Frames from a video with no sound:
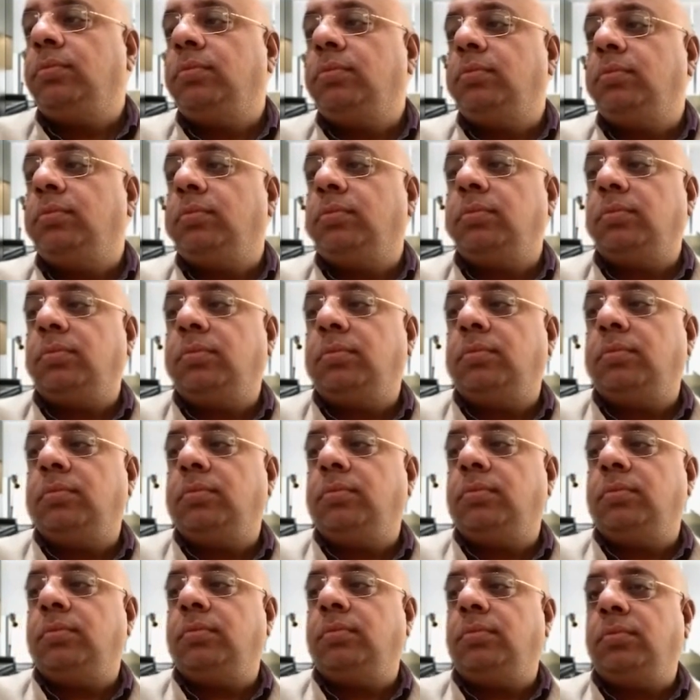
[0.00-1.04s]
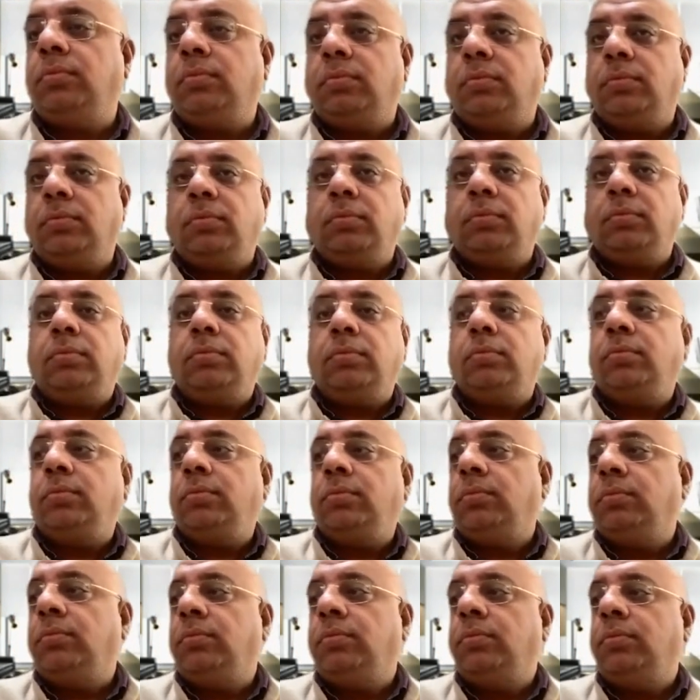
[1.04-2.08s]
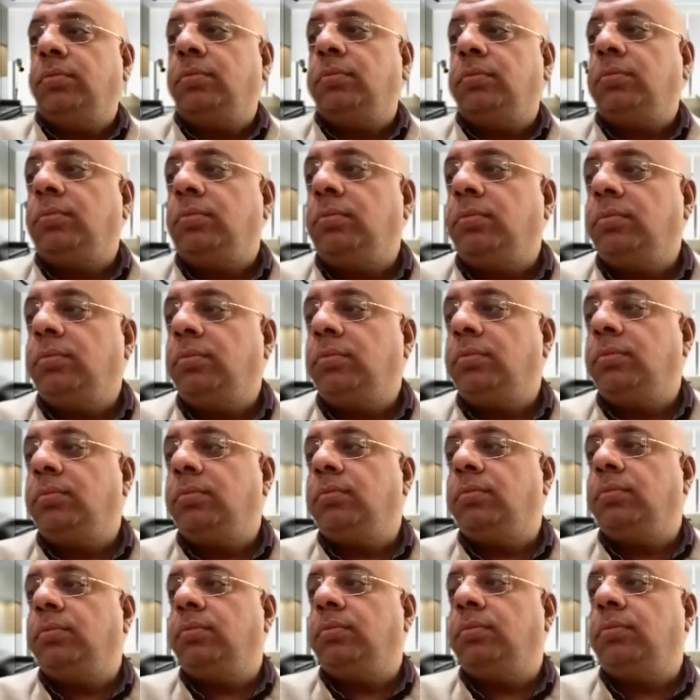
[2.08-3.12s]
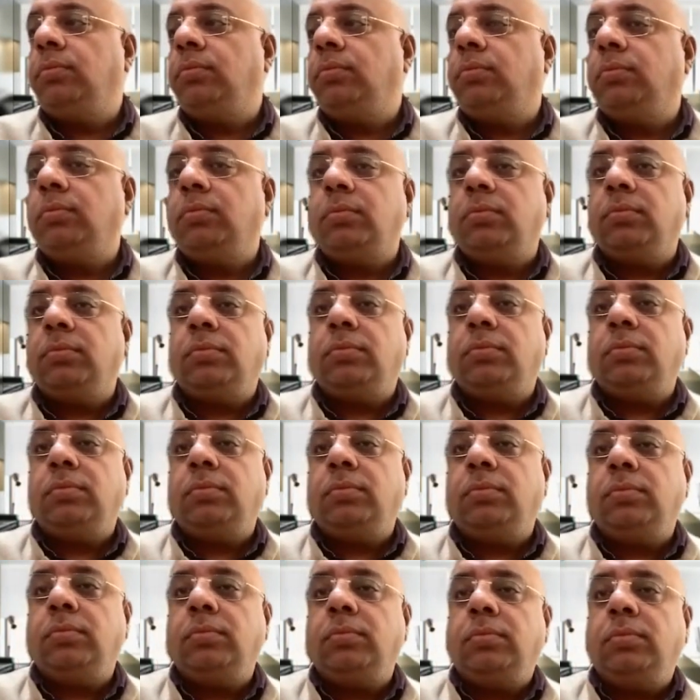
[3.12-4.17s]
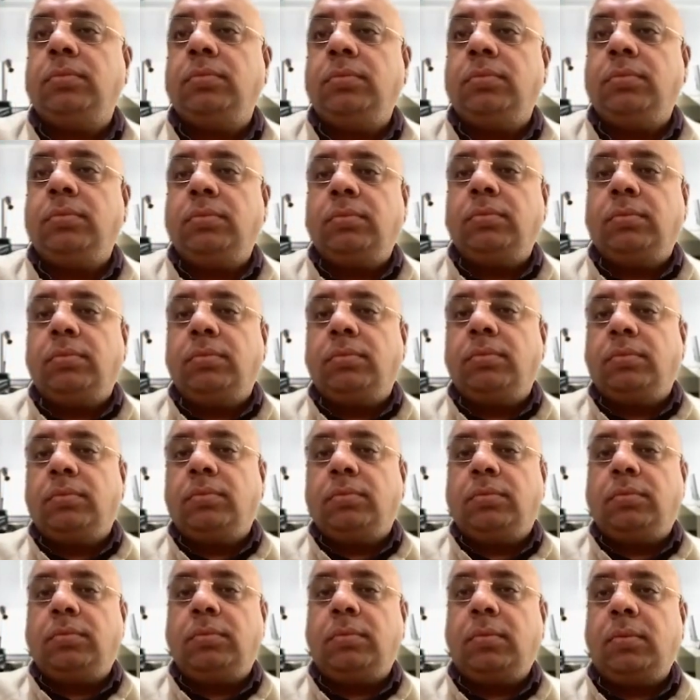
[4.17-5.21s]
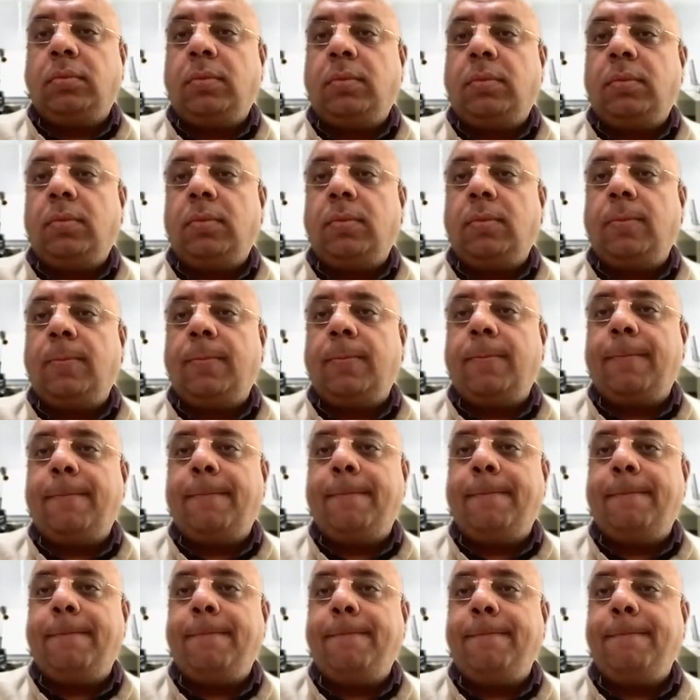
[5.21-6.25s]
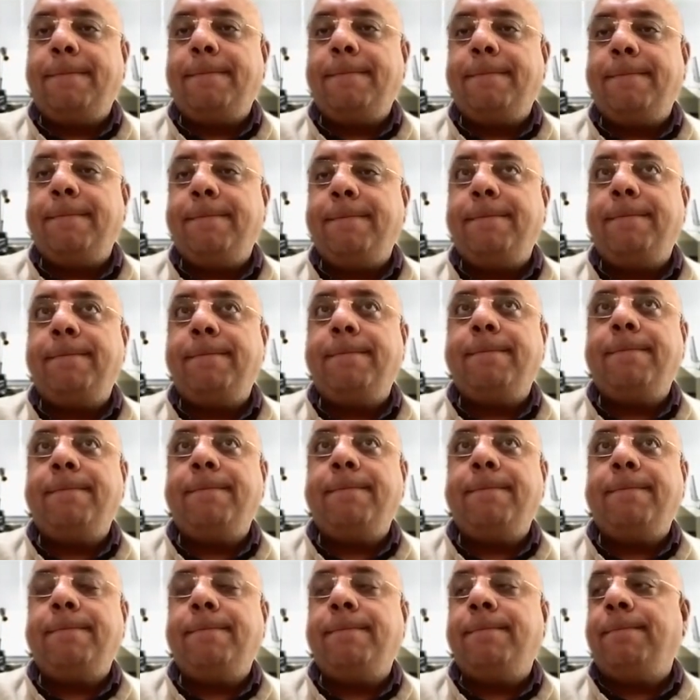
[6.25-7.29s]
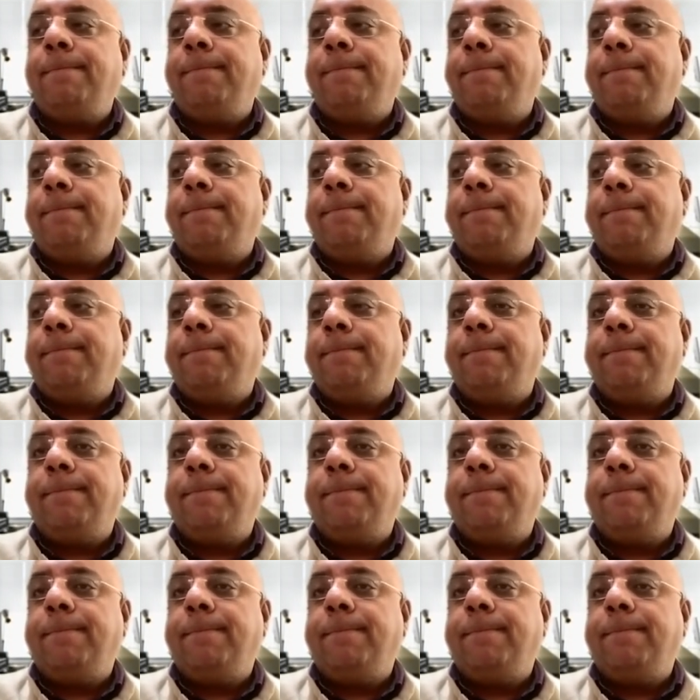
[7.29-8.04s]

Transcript: This person isn't speaking.